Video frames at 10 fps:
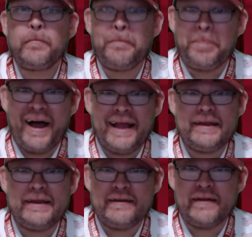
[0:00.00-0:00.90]
But
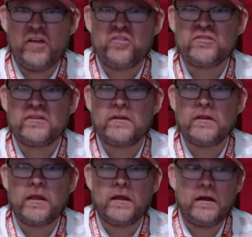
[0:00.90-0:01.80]
he does
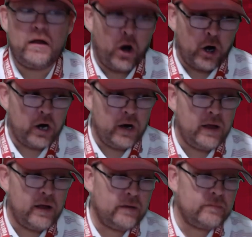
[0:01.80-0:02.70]

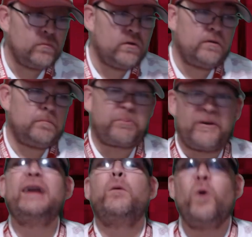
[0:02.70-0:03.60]

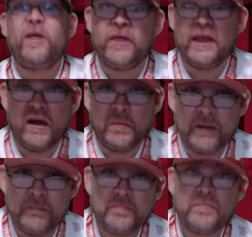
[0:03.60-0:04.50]
bring with him
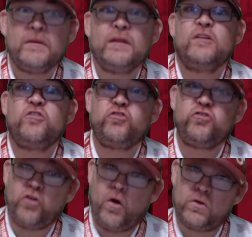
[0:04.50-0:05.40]

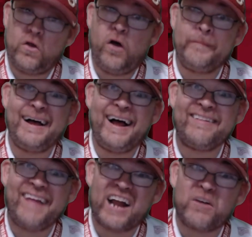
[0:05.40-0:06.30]
to Oklahoma a
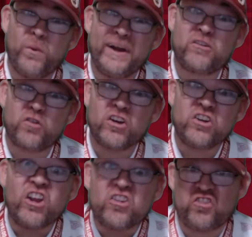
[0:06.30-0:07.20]
lot of winning
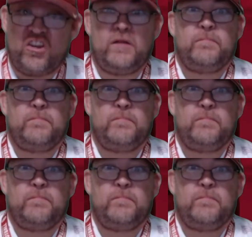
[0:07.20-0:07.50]
tradition.